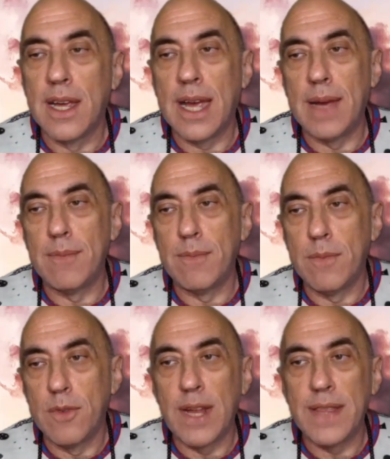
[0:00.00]
Um,
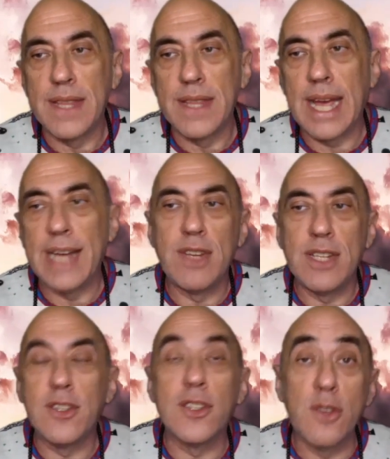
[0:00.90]
run the country
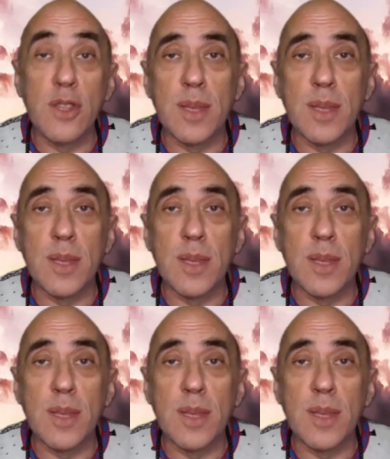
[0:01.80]
to suit